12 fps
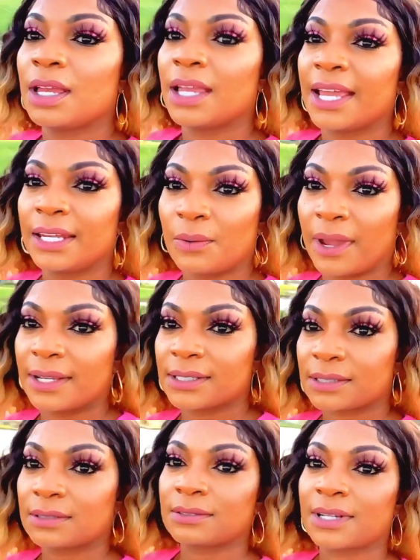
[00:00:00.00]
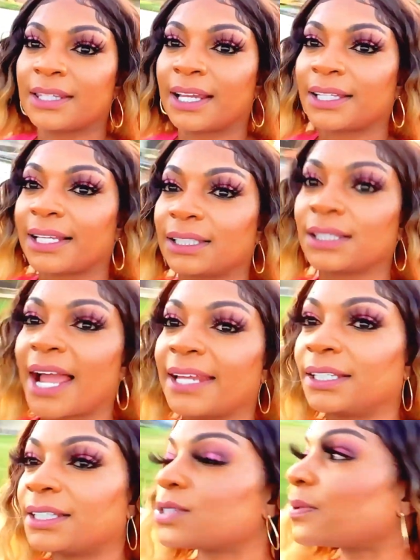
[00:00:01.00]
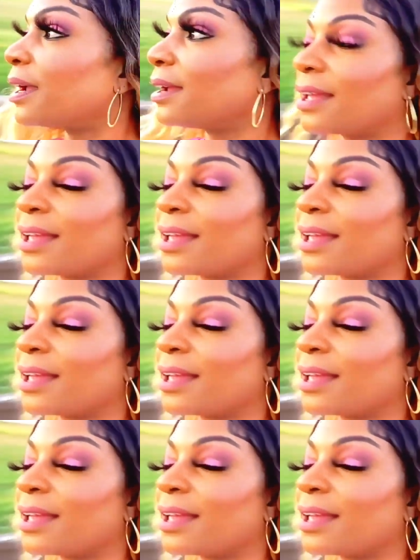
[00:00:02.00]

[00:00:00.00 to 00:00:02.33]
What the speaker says: anyways, I think I like the lighting this way.